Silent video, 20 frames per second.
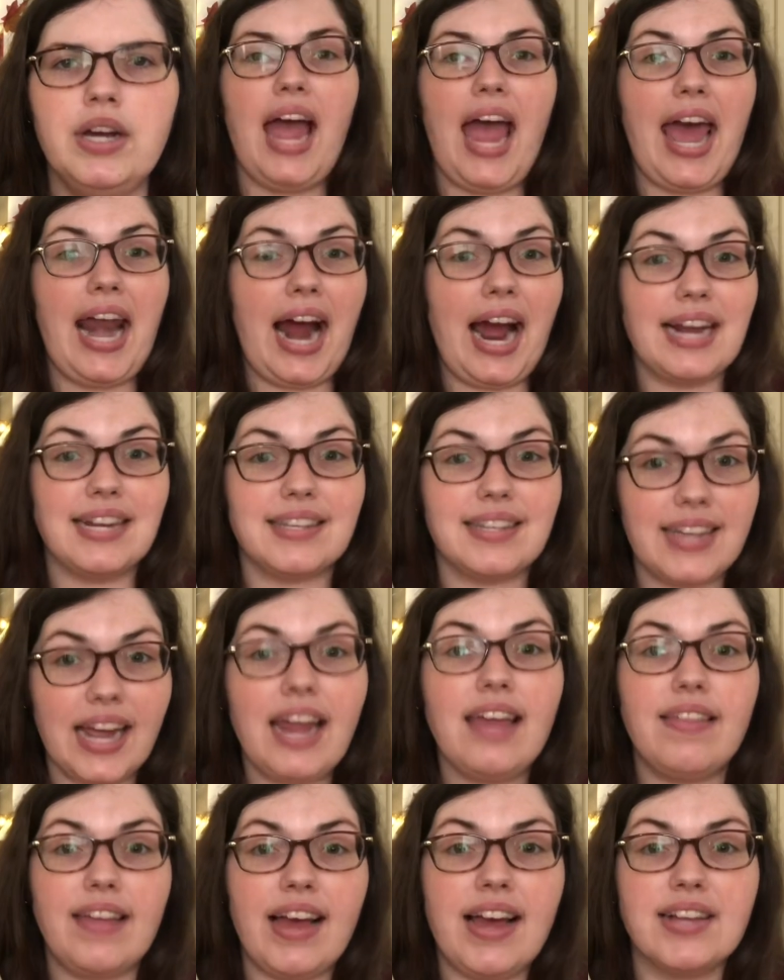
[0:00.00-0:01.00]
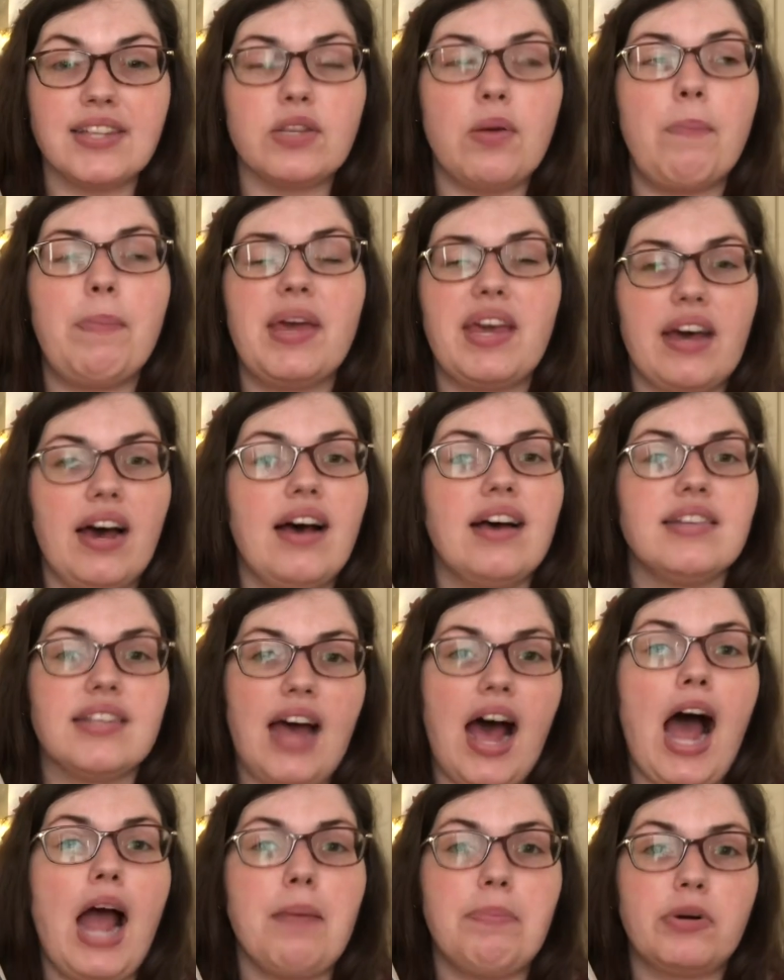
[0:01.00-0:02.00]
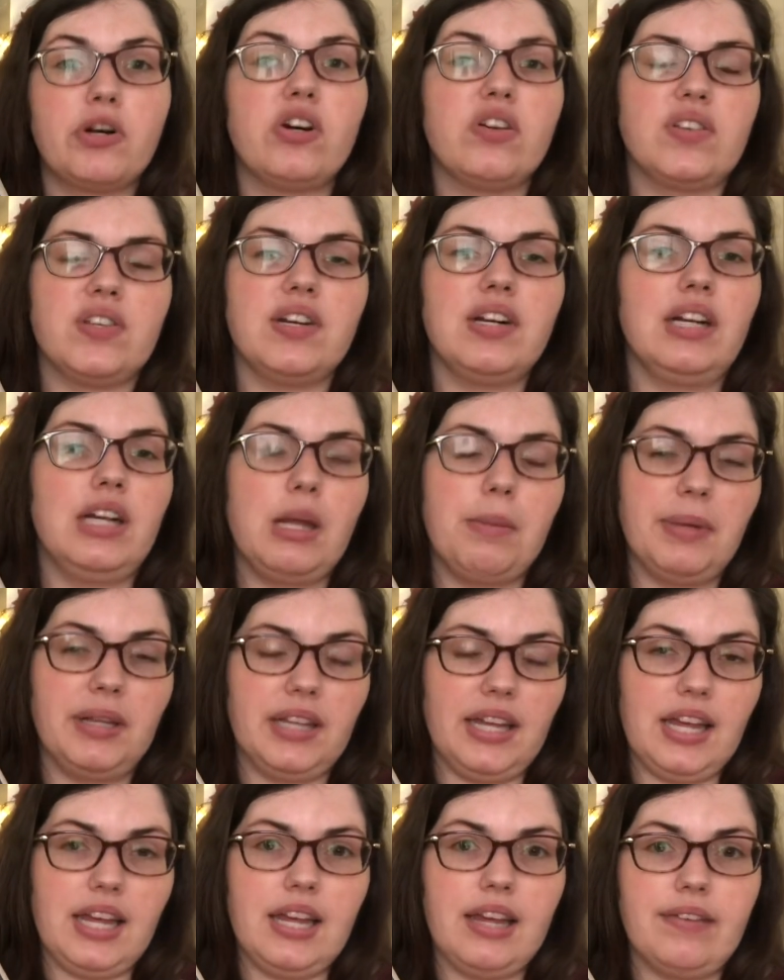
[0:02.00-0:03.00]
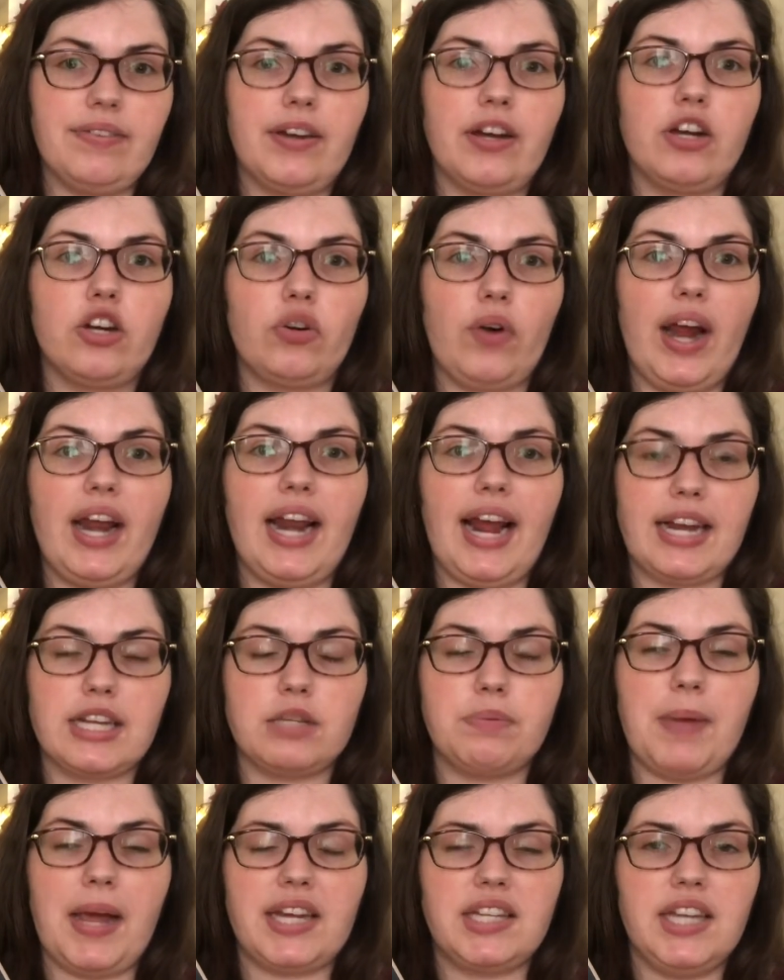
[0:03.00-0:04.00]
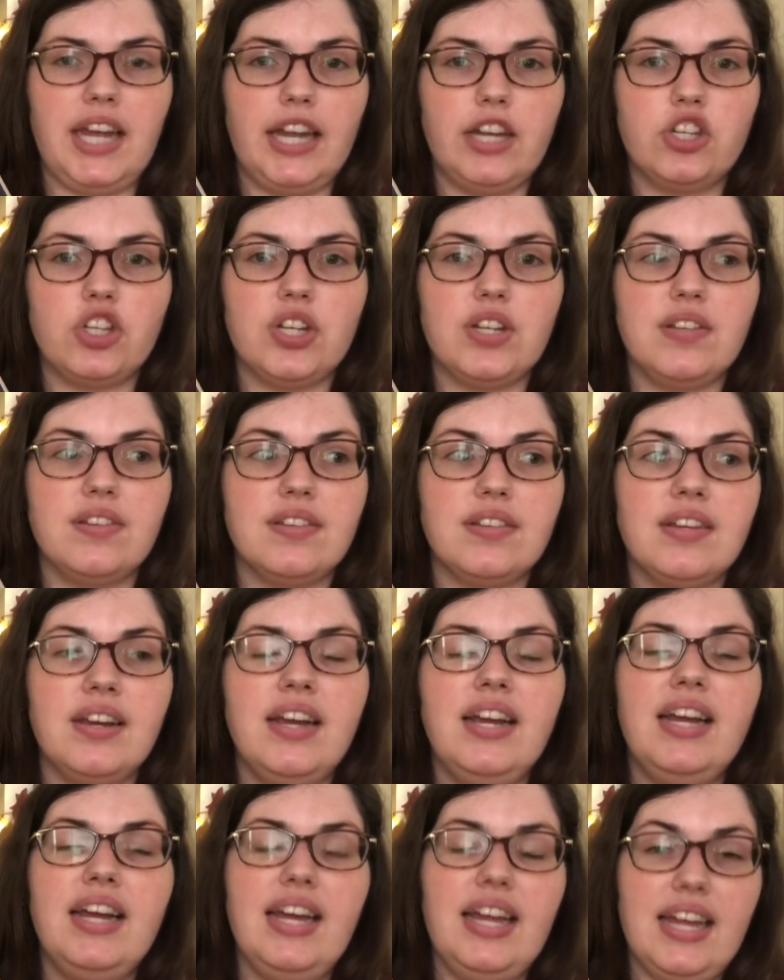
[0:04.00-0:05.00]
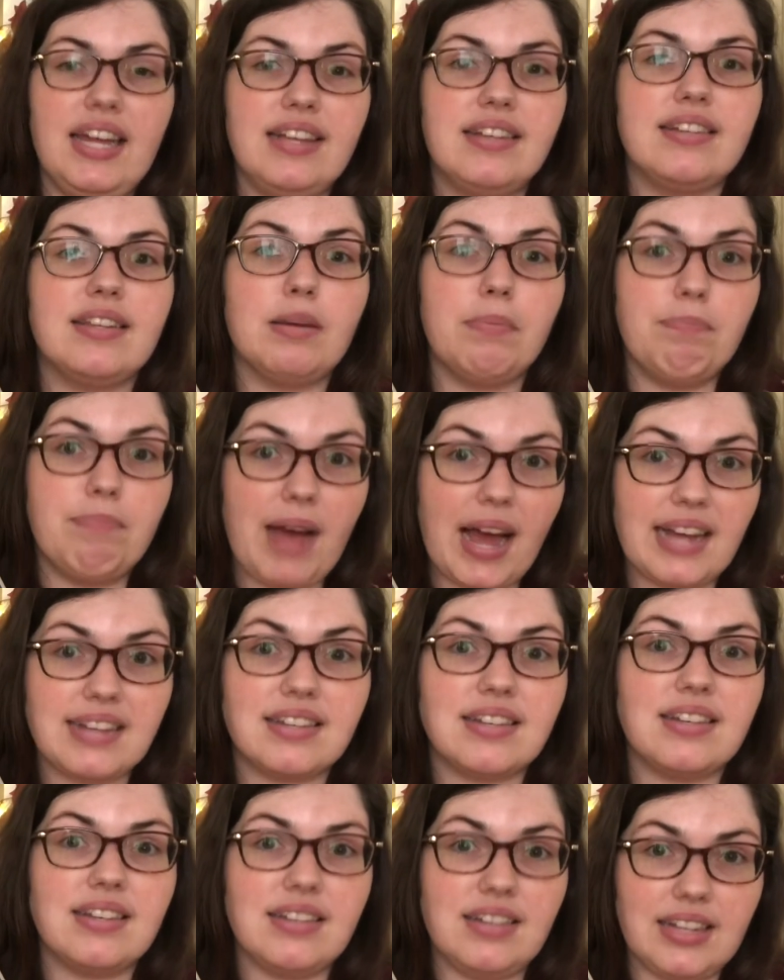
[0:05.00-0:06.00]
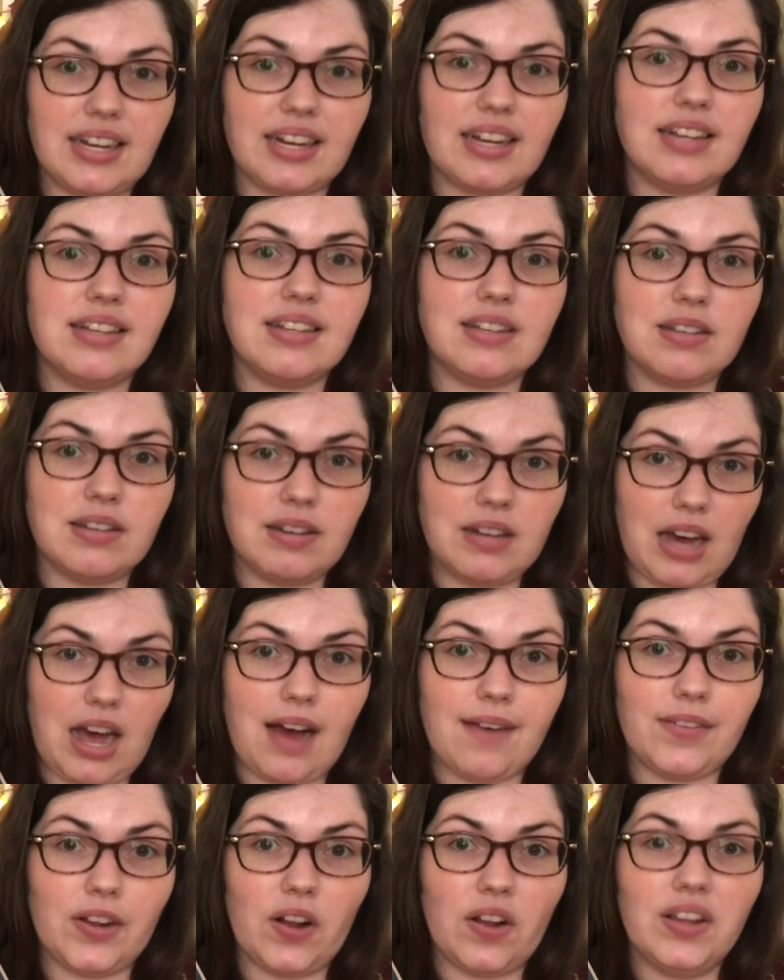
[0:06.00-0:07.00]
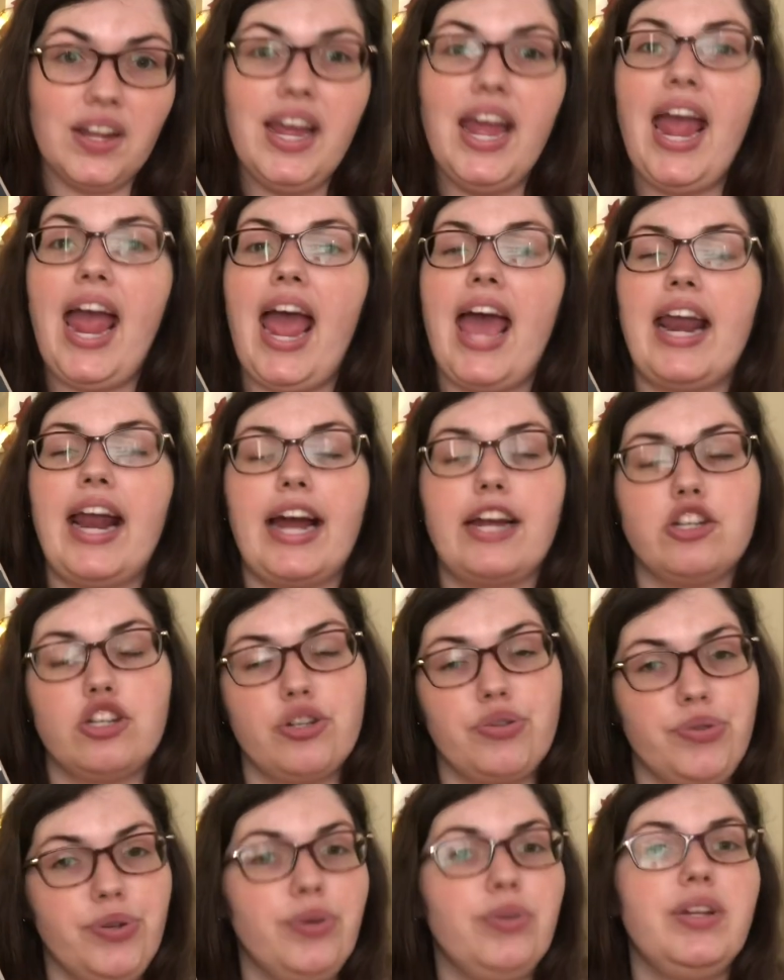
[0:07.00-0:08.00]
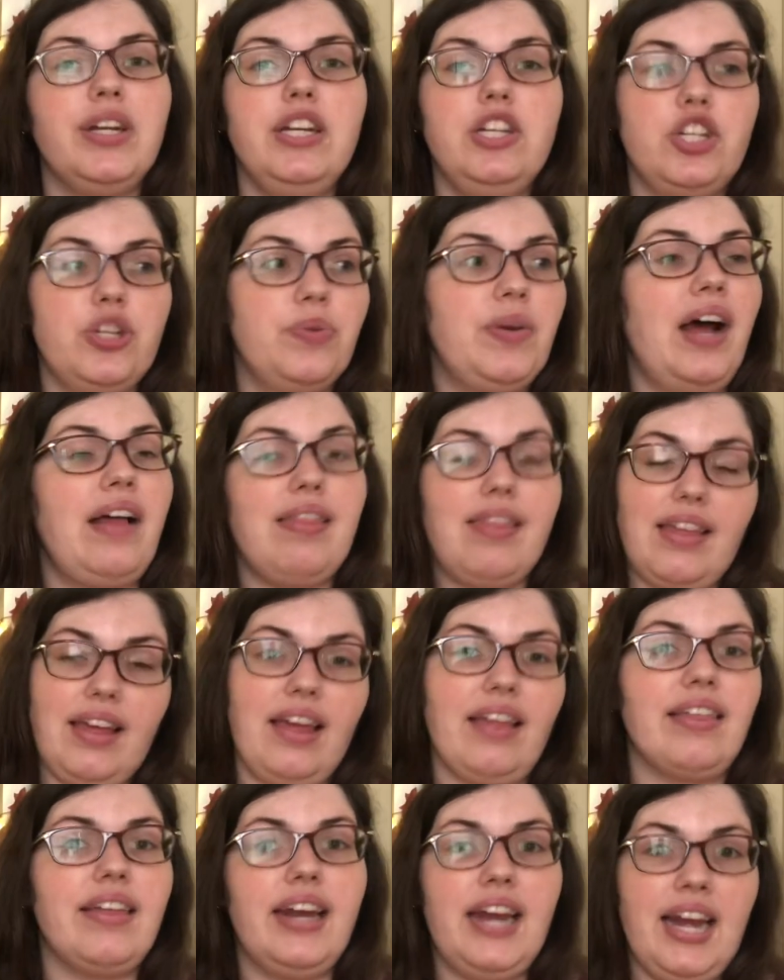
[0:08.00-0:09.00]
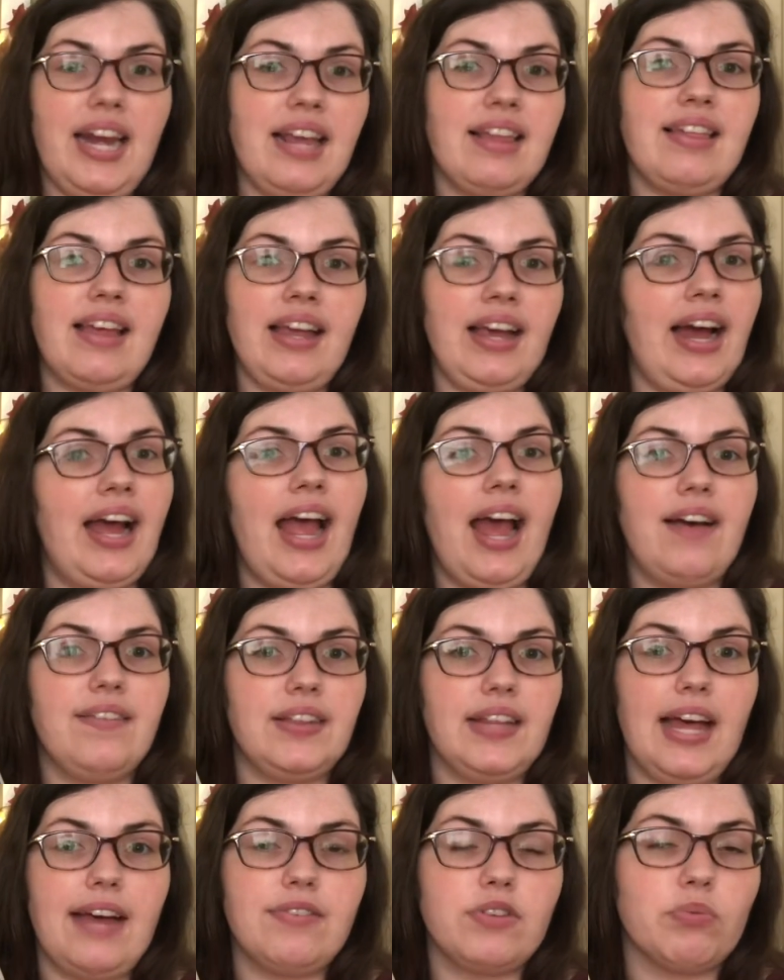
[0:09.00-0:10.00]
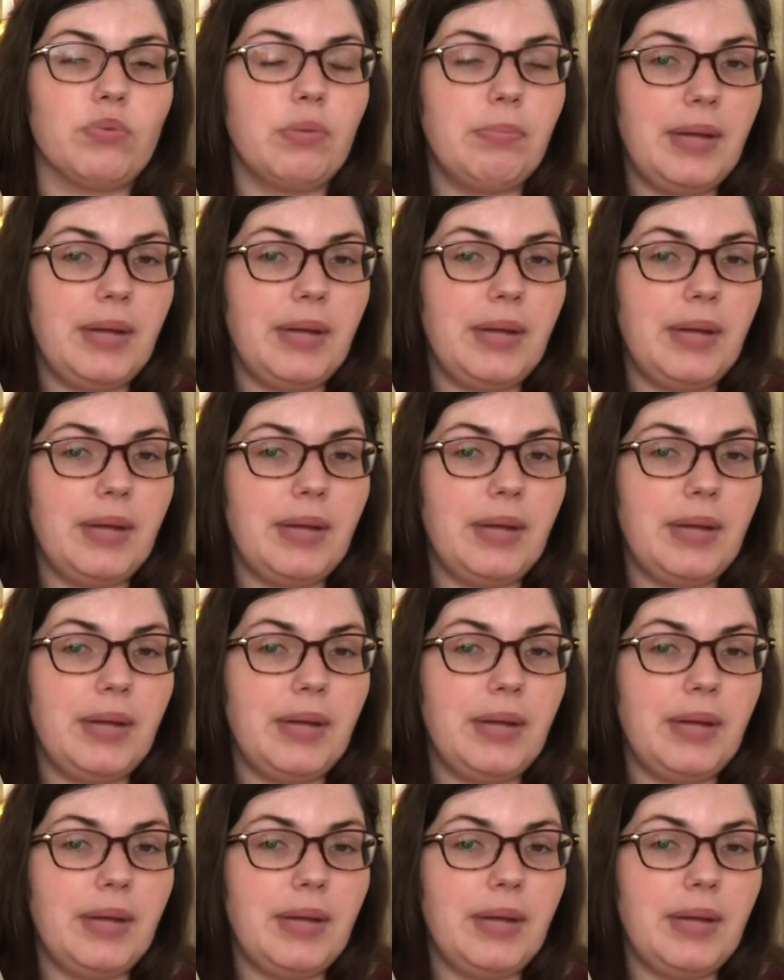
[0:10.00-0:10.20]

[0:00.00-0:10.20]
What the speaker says: And I say this because I personally believe Great Expectations is the best Dickens novel, and I truly do not think that anything I have left will